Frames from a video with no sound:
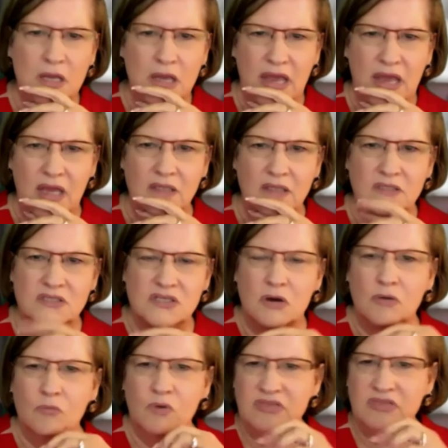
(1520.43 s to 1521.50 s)
And so
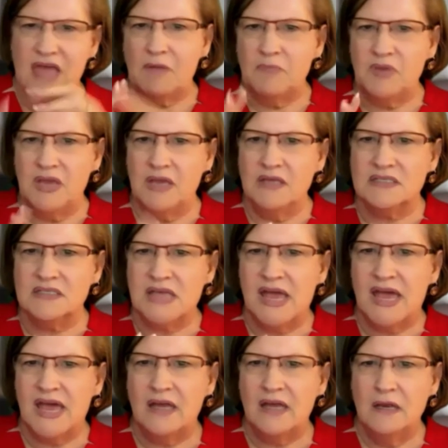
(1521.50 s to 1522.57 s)
with that being
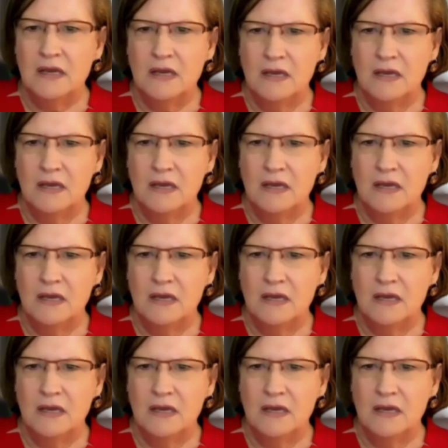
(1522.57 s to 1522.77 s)
said,